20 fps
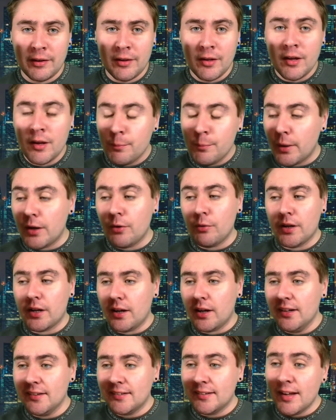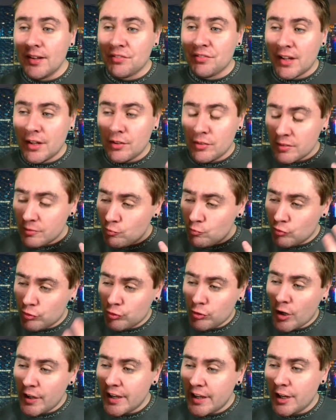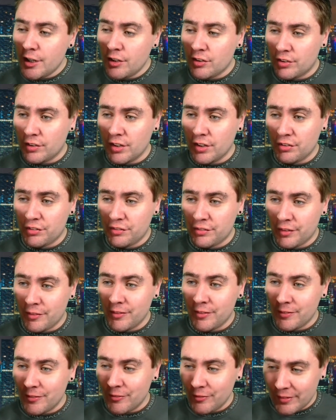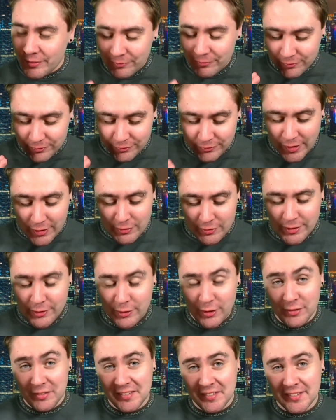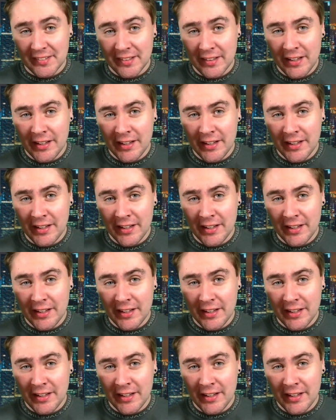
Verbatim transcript: But anyway, guys, let's get right into this very news.